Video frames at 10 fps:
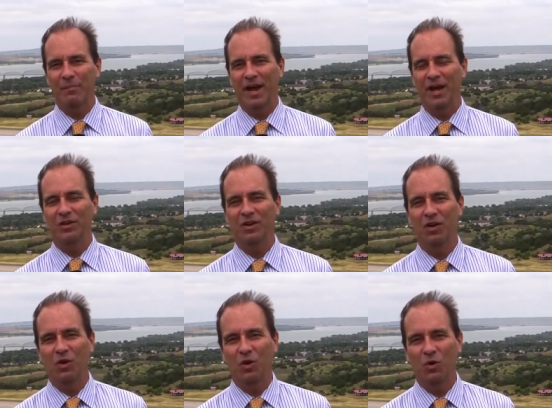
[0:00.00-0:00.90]
about
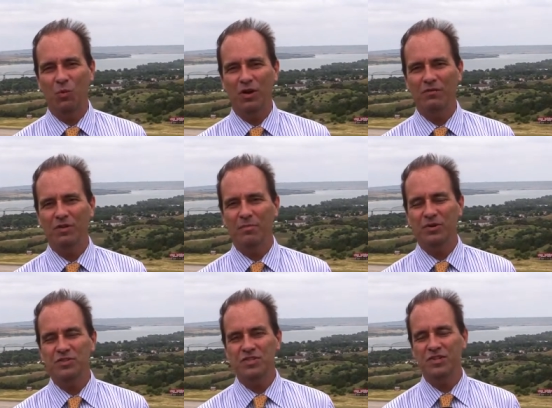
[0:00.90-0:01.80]
one of the
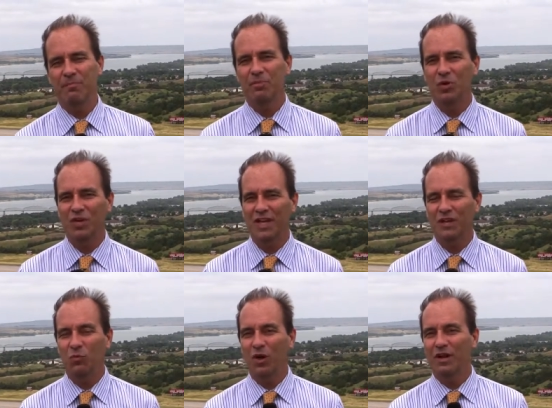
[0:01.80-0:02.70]
most simple
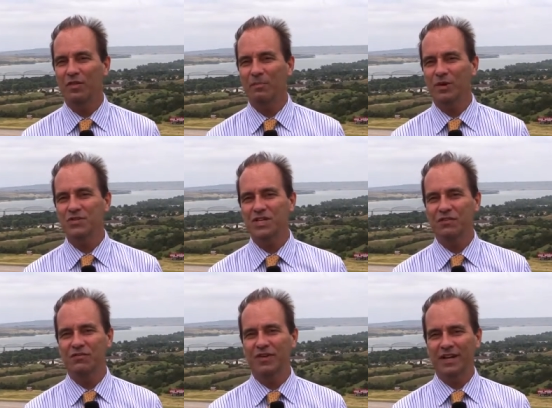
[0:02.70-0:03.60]
yet one of the most
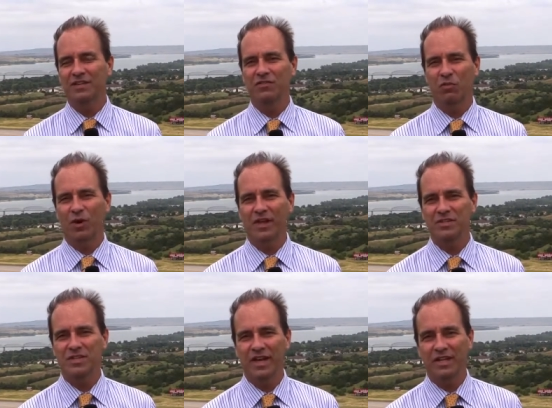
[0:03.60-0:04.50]
effective
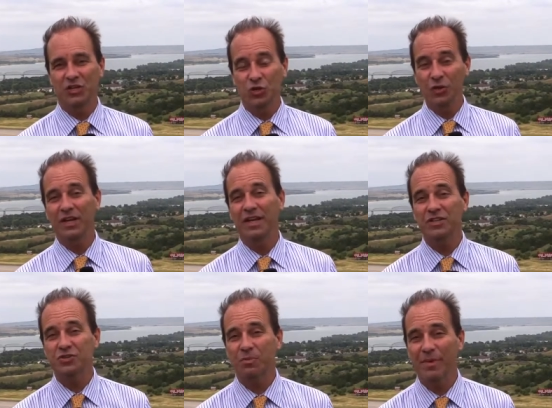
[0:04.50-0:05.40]
ways that you can
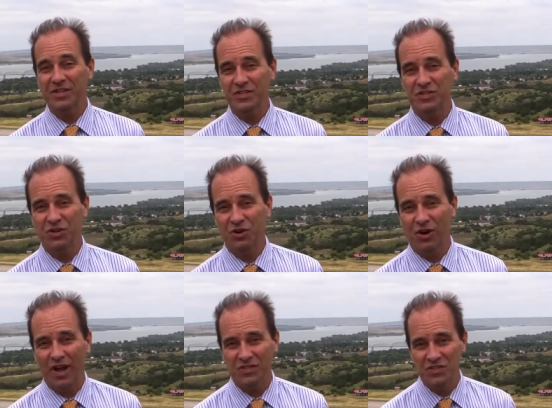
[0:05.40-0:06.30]
get your message
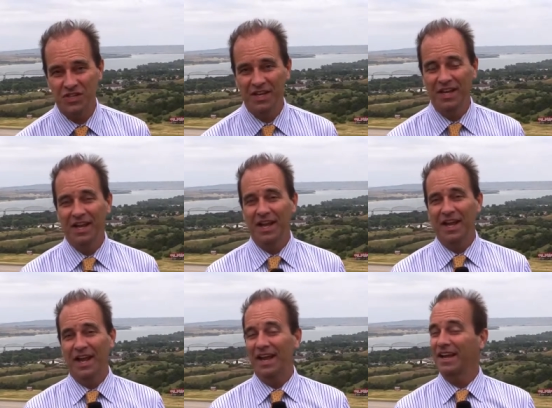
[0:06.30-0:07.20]
across
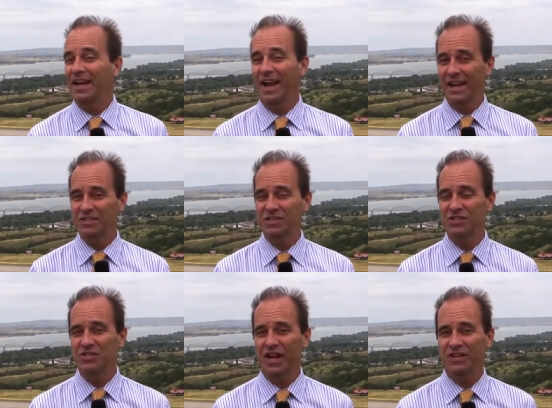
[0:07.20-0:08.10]
and enhance
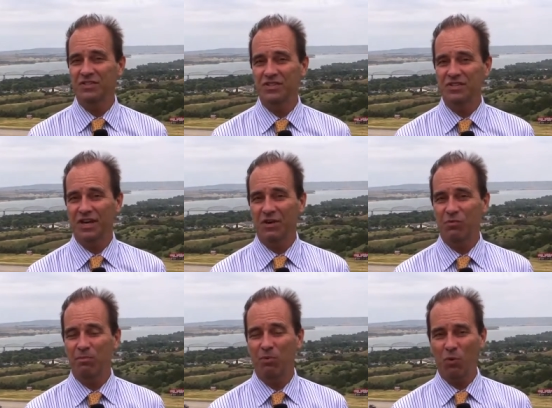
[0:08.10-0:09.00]
the chances that a
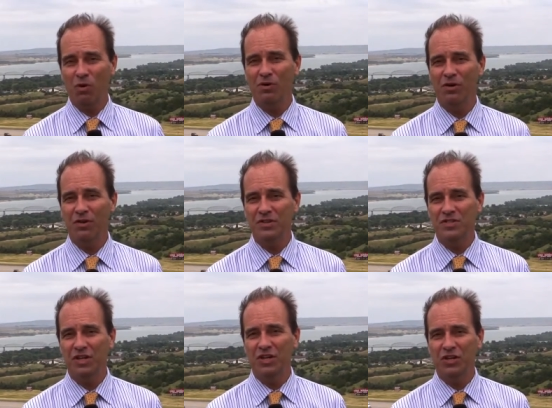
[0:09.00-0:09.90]
reporter
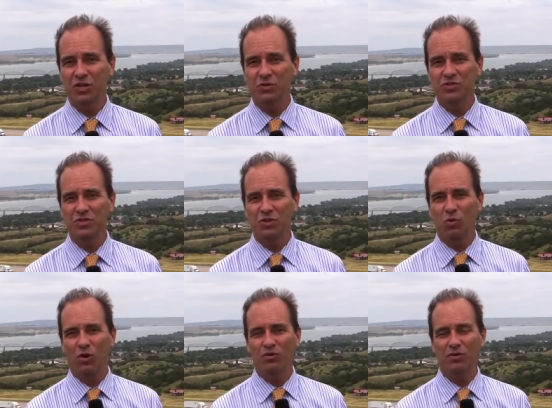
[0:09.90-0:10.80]
is going to use the
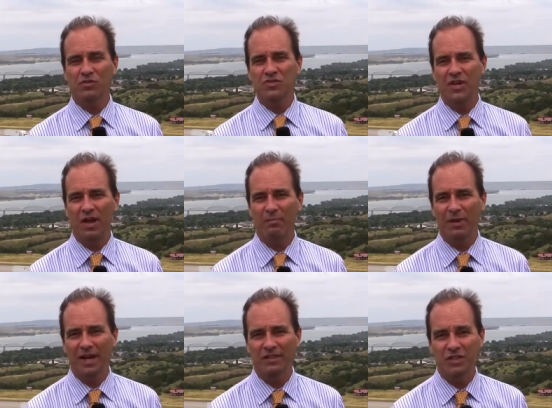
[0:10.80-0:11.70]
quote or
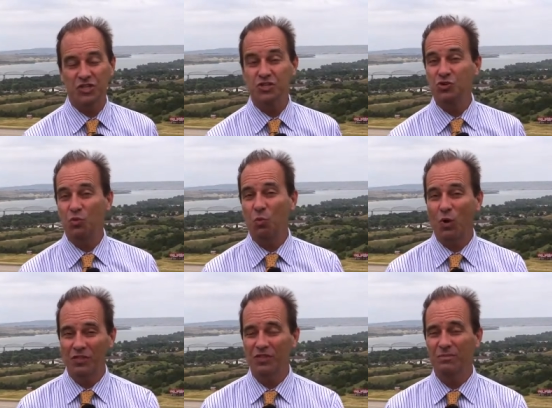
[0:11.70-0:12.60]
soundbite that you
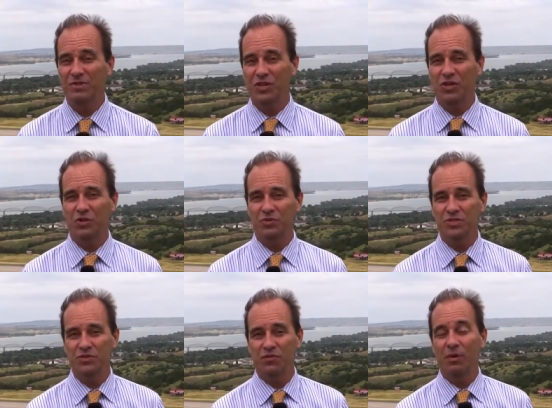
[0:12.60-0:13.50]
want them to
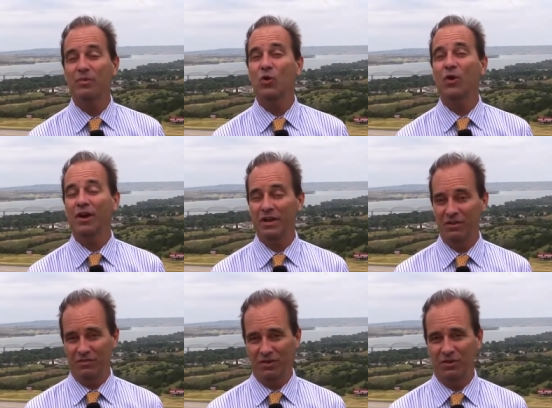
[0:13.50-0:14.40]
use from your
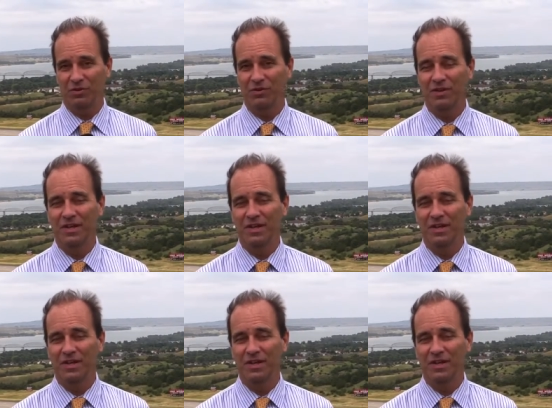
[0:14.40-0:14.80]
interview.